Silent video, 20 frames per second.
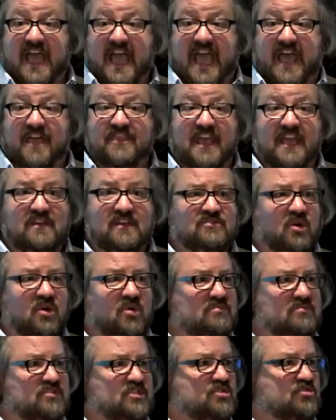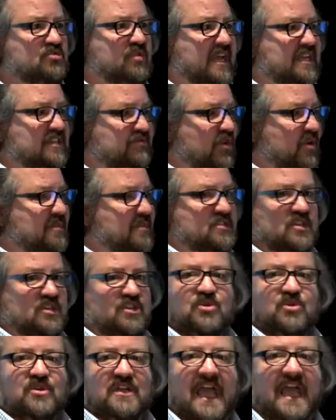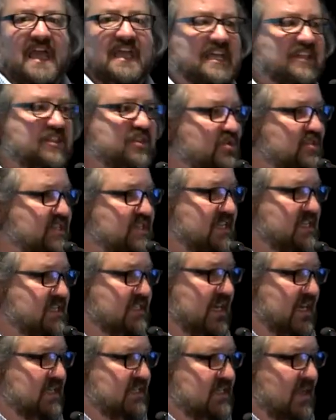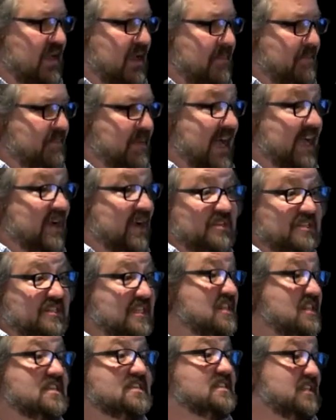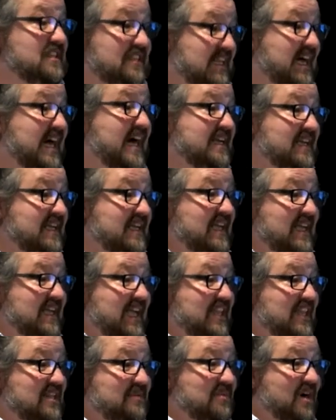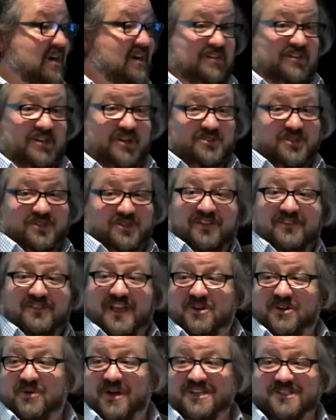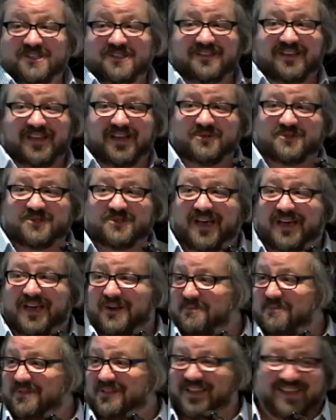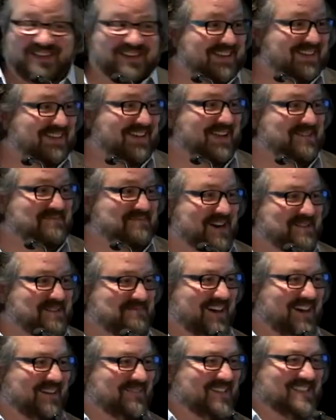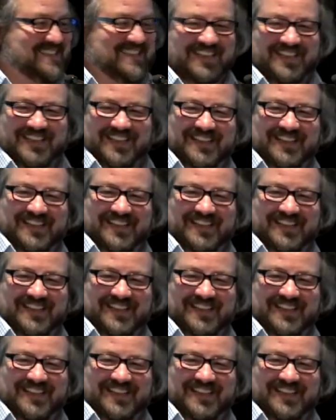and then don't transform it so you can't get those insights back. And we see this a lot in the market. No, so love that question. That was not a plan, I promise.